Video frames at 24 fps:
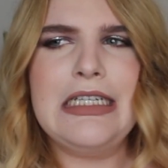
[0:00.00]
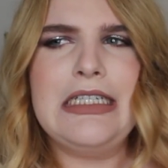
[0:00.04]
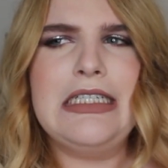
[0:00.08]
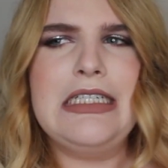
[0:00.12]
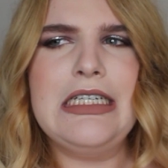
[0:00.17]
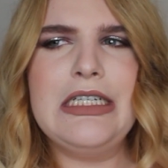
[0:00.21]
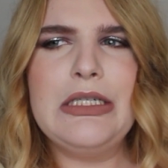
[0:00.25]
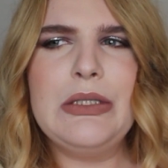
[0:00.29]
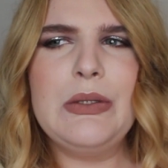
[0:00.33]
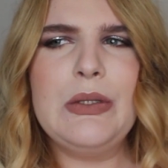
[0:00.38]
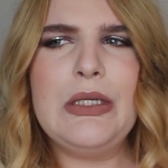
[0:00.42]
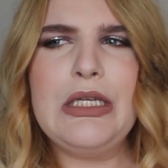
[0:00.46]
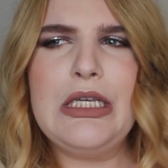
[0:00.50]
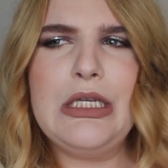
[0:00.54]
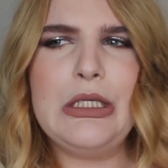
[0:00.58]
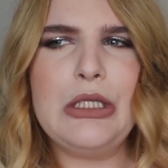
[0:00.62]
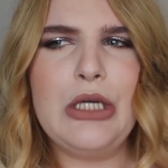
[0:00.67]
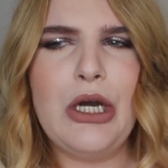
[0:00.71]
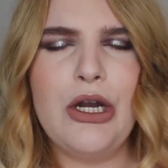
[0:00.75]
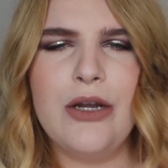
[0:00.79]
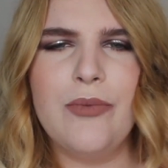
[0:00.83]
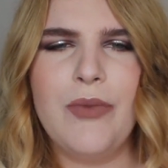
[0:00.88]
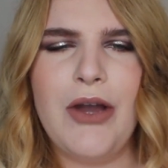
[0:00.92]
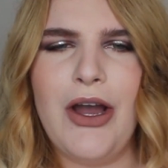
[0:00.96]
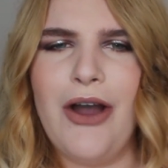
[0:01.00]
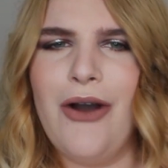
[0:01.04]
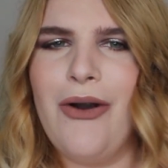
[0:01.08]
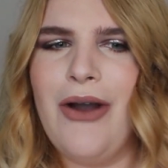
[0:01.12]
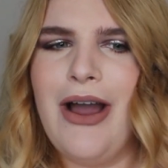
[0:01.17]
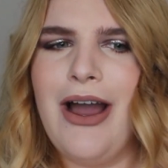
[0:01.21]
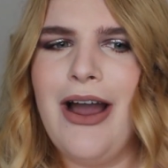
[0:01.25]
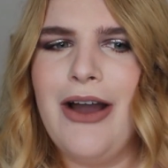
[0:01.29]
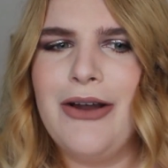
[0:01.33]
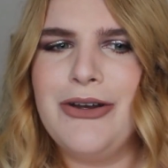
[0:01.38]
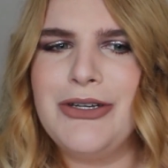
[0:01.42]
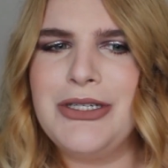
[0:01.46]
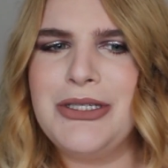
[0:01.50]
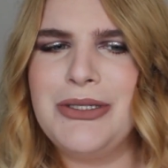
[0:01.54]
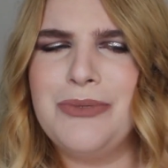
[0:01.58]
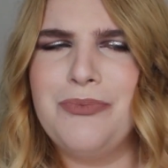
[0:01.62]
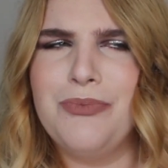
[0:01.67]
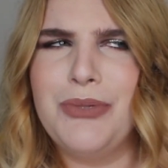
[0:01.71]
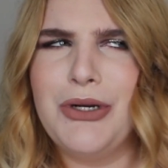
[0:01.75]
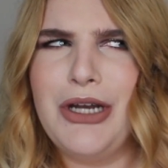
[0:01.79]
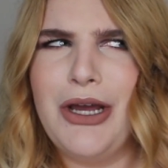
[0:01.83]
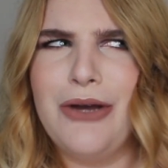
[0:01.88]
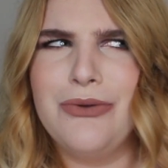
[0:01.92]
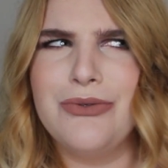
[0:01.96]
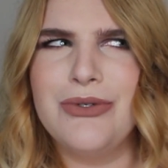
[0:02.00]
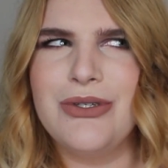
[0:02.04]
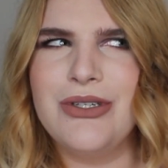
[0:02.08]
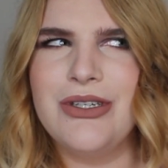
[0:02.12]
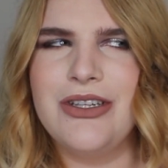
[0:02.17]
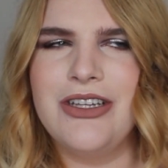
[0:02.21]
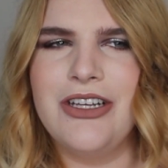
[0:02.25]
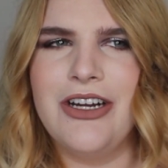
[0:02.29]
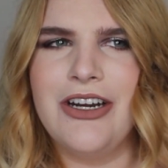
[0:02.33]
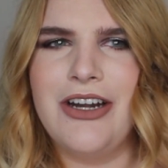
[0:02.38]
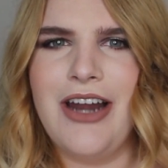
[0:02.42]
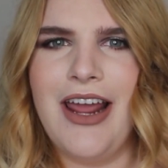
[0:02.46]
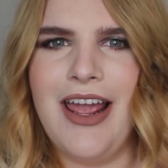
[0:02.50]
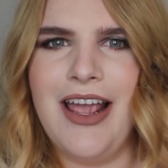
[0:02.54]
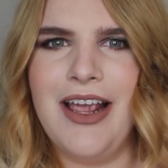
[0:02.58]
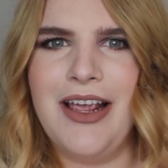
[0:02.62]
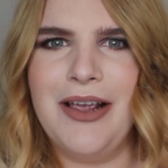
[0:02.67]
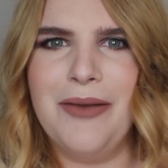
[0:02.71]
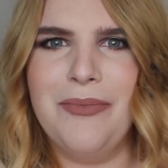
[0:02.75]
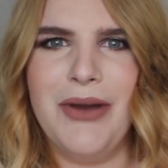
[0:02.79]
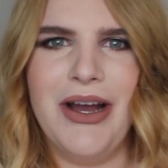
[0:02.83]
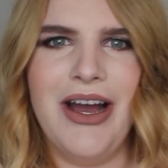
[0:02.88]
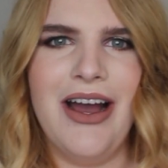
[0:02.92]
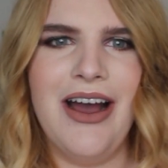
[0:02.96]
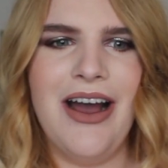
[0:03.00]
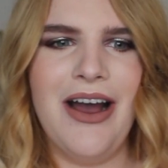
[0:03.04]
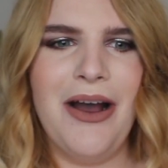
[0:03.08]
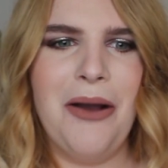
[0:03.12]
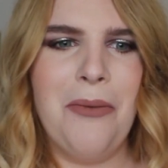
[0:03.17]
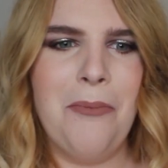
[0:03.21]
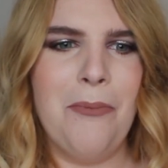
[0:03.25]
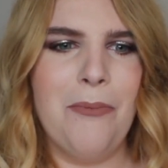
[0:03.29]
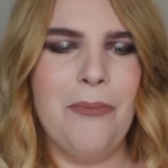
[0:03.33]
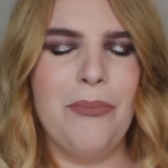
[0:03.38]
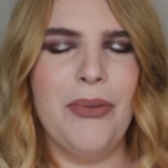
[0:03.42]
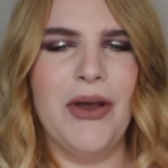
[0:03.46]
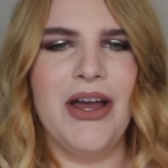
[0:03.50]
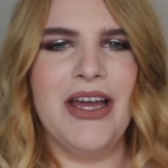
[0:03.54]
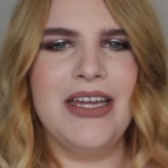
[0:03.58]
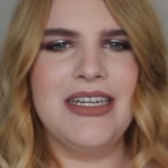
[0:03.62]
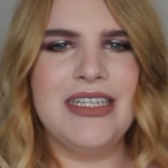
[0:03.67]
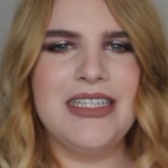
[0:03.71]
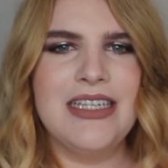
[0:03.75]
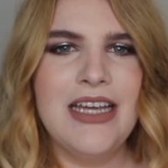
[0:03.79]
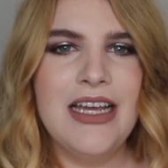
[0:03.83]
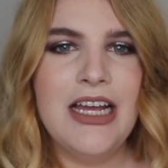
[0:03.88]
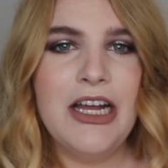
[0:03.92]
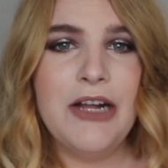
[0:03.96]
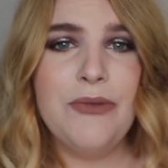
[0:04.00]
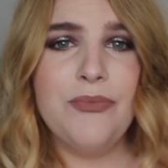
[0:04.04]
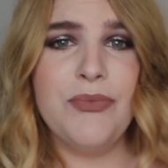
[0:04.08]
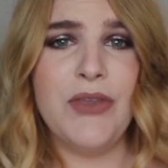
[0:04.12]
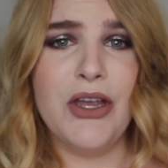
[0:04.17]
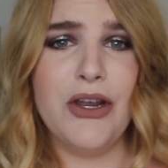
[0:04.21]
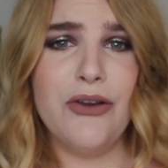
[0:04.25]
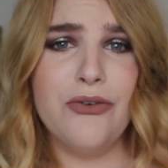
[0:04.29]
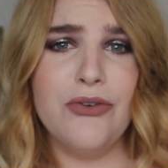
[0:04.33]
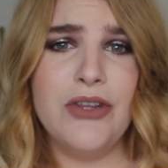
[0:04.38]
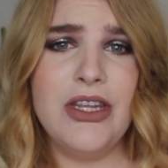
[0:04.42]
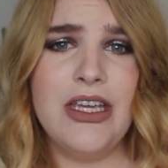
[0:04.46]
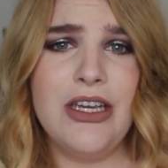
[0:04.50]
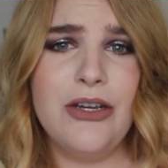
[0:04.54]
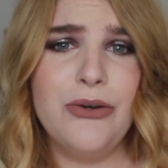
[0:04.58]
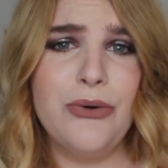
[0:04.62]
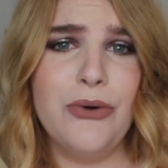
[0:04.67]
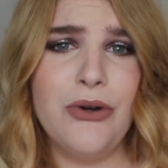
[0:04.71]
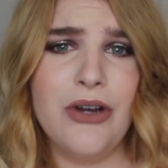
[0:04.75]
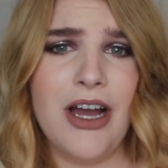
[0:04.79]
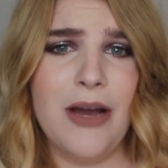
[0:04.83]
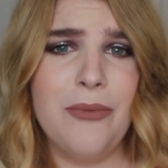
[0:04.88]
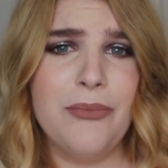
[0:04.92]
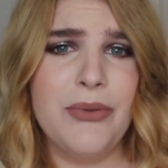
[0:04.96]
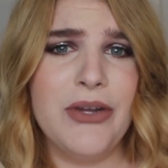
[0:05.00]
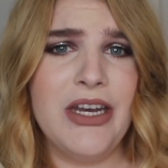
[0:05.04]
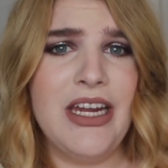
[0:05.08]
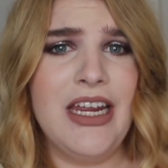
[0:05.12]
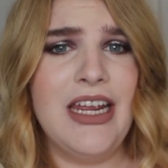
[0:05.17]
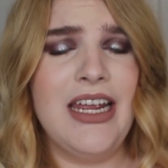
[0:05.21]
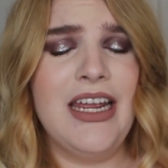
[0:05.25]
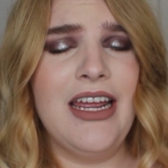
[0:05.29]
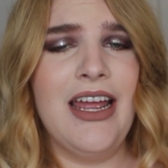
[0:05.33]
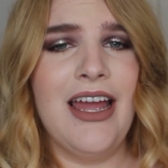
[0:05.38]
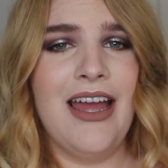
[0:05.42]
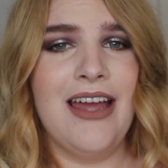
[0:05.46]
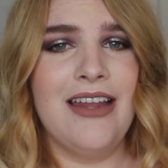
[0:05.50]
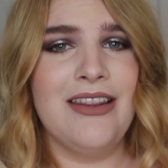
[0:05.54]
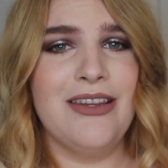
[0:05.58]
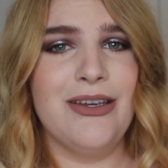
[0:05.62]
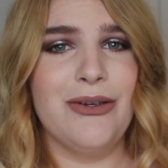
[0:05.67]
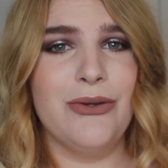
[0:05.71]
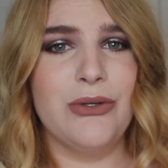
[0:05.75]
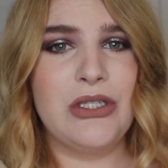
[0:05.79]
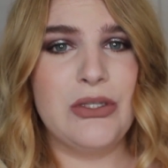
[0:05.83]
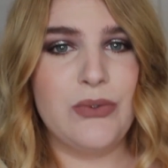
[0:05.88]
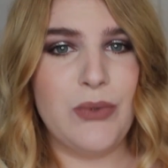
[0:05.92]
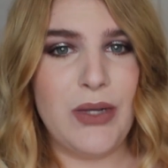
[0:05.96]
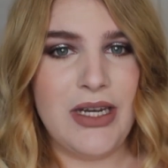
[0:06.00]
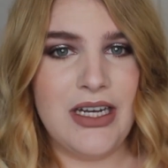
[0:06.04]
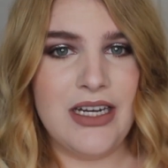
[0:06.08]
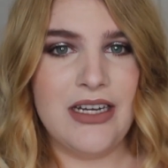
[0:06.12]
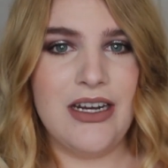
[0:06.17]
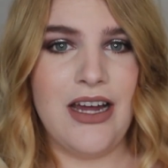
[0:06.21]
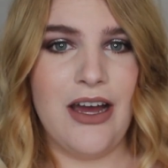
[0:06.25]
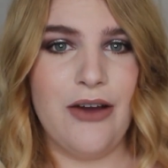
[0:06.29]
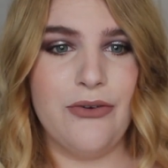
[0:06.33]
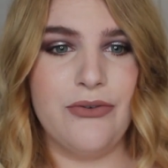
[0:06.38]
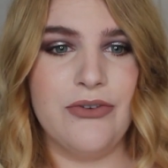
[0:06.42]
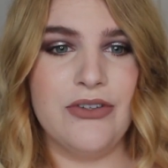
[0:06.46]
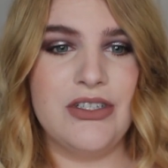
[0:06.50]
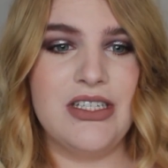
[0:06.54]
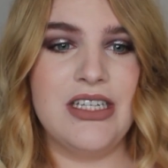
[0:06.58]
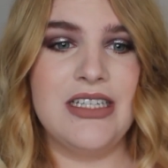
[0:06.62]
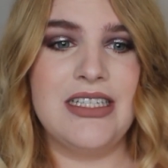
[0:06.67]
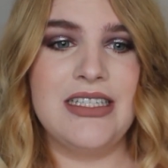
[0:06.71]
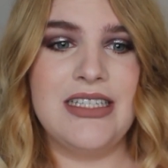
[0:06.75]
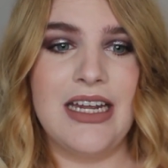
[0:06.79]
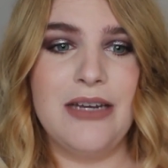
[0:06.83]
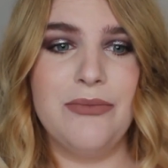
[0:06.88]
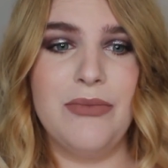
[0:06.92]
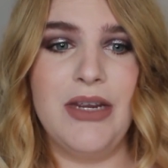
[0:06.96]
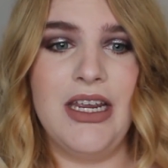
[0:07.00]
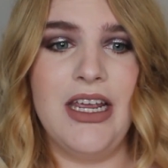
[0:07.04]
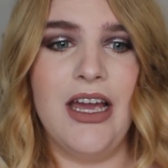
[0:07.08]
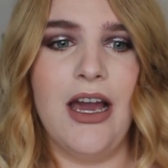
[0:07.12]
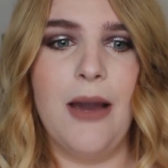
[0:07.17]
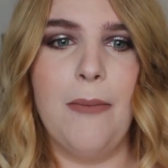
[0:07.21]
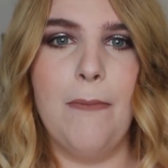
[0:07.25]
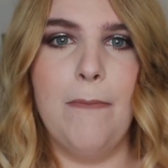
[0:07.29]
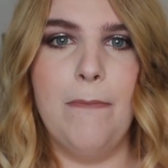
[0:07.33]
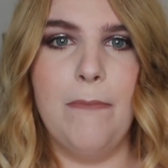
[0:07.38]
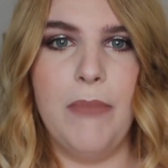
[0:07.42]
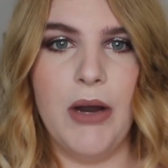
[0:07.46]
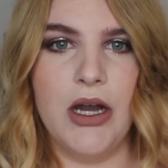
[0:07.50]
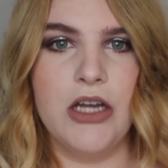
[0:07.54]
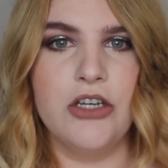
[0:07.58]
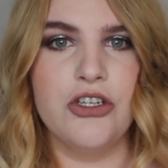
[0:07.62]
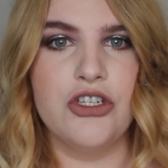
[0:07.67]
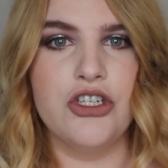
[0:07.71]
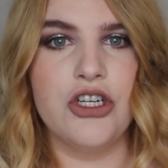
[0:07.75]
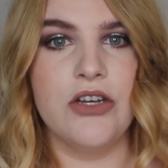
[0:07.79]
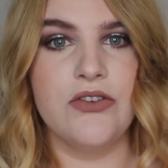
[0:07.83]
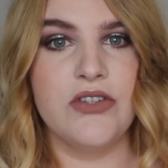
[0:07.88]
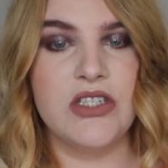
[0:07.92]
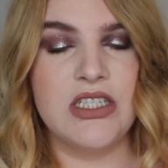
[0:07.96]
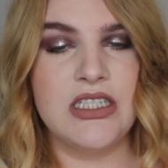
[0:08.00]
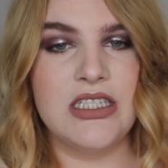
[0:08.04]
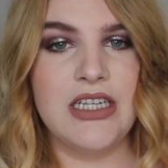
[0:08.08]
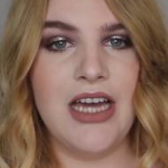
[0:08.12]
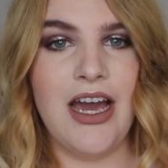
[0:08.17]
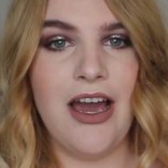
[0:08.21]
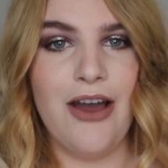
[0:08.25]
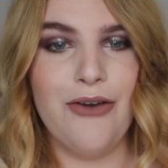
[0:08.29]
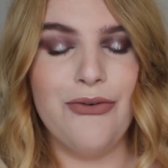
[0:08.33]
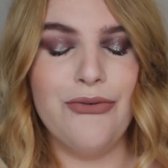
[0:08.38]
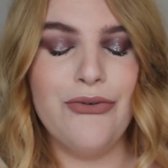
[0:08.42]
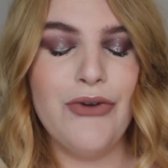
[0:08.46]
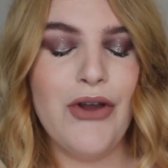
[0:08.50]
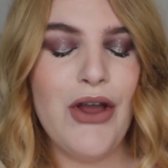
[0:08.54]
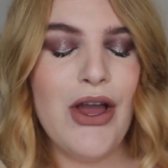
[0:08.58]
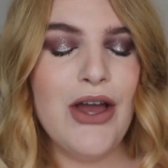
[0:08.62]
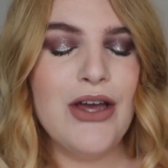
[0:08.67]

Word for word: didn't really talk about how to pronounce their name, um, but they're a really cool company and they were sweet enough to send me a bunch of stuff,